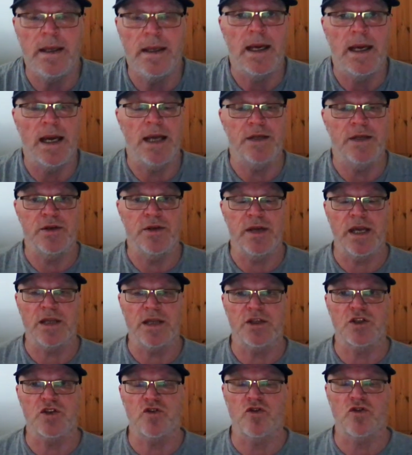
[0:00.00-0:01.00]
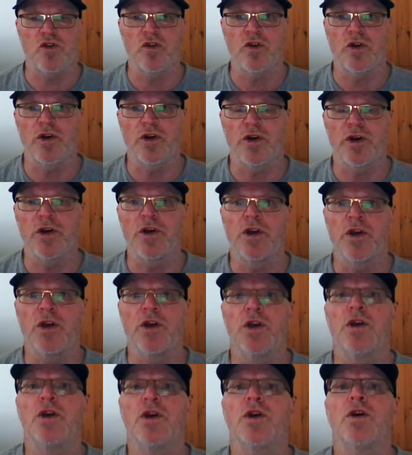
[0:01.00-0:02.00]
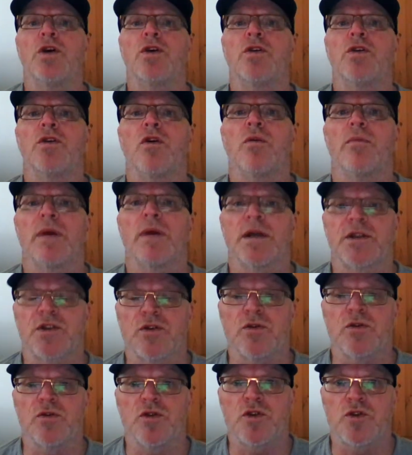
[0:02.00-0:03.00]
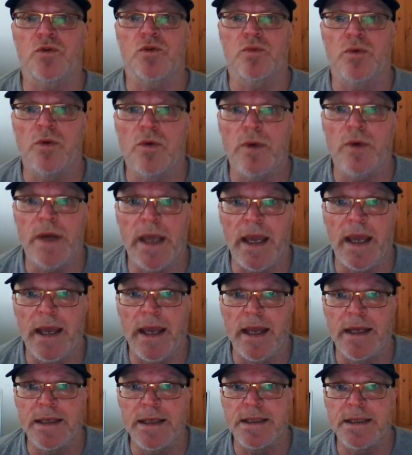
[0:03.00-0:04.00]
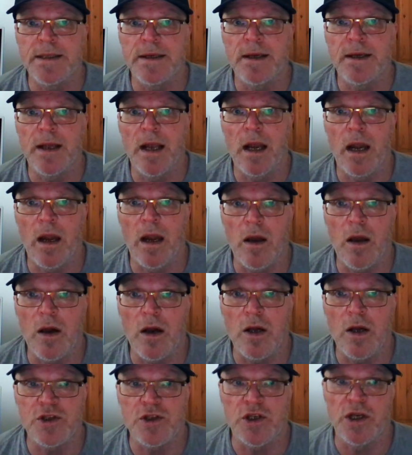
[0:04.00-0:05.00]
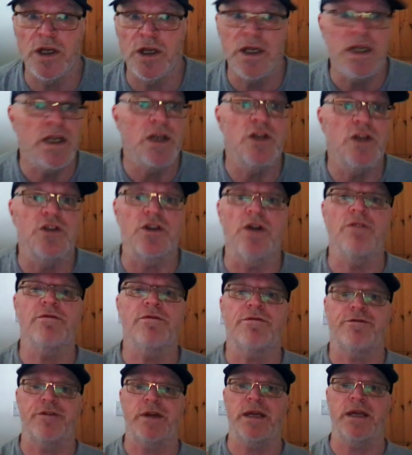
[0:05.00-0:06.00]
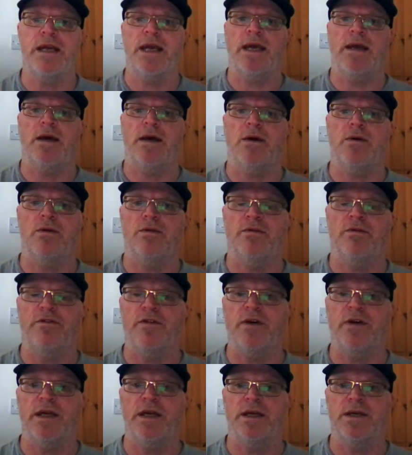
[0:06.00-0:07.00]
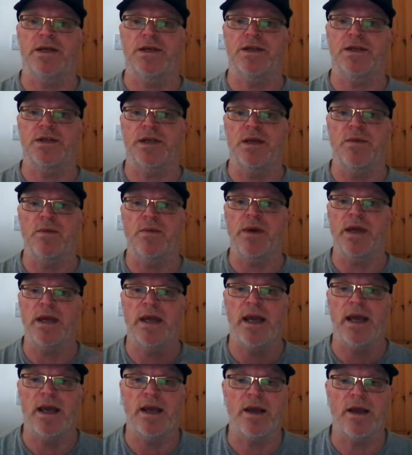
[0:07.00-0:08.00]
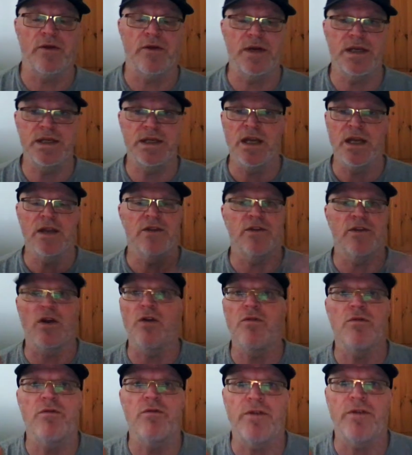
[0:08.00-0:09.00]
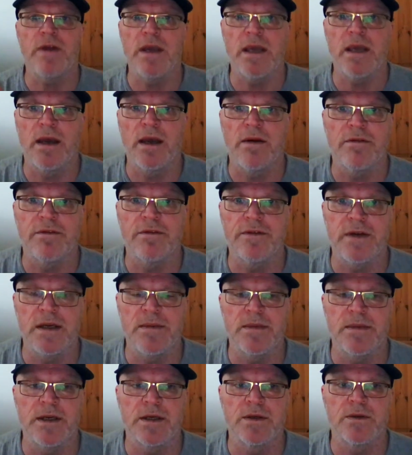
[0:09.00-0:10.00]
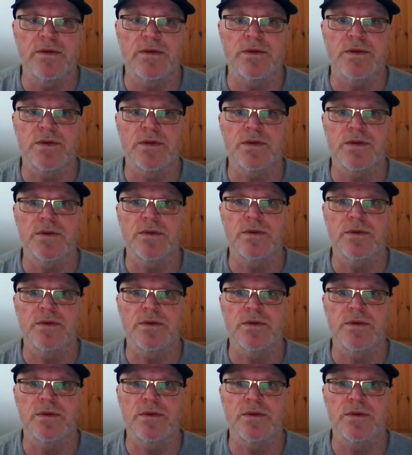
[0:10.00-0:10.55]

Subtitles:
As you get stronger, your muscles will get larger. Don't freak out, fighters in weight categories. Don't freak out, females.